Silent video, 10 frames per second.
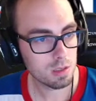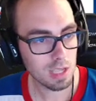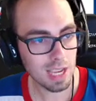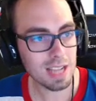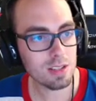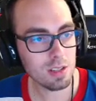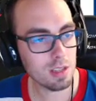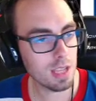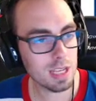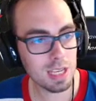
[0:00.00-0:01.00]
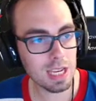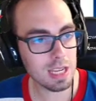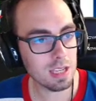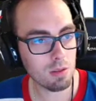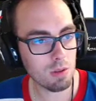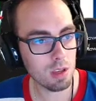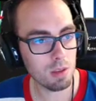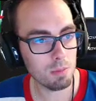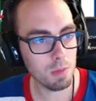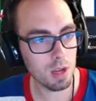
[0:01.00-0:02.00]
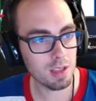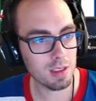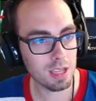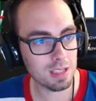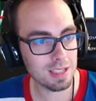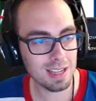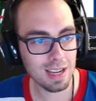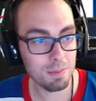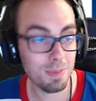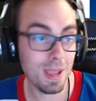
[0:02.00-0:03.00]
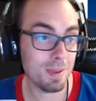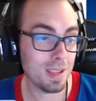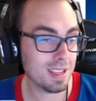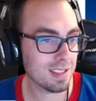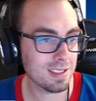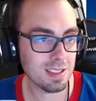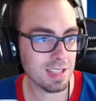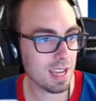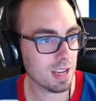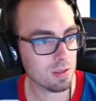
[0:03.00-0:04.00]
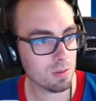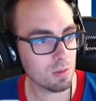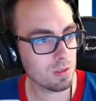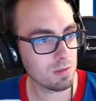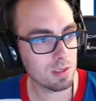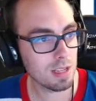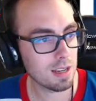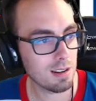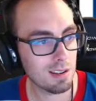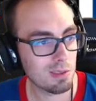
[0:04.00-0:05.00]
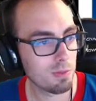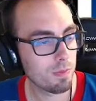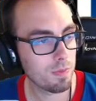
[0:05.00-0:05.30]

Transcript: Like, they need to get rid of the like, maybe because it's the actual, I don't know.